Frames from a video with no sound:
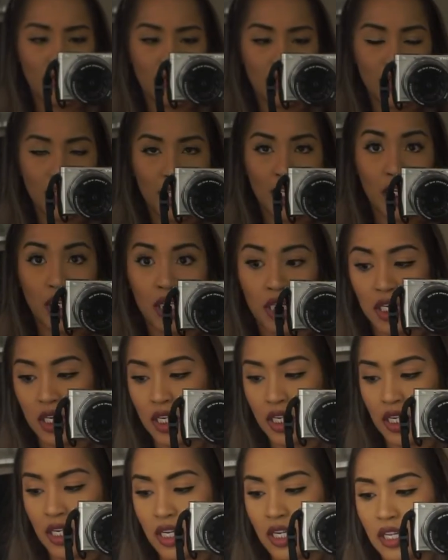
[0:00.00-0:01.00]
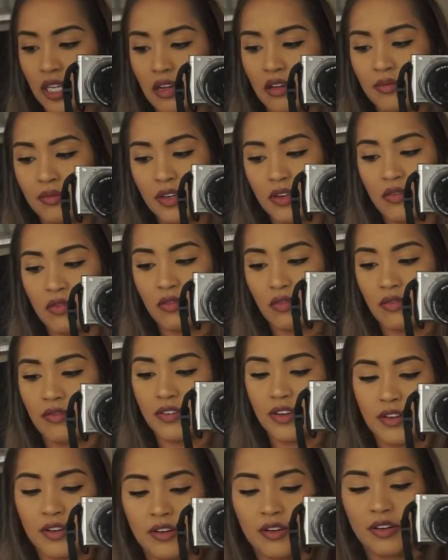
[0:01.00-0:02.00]
really good. That'd be cool if
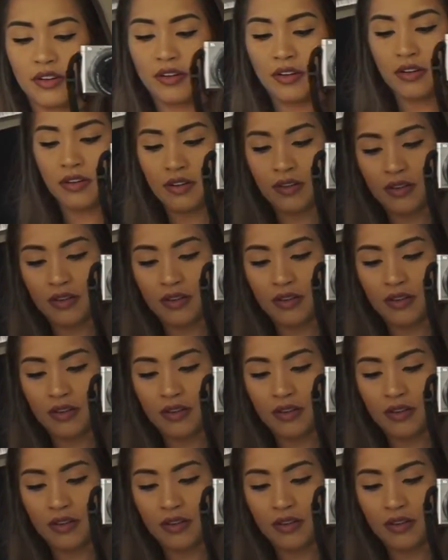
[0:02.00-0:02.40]
it could.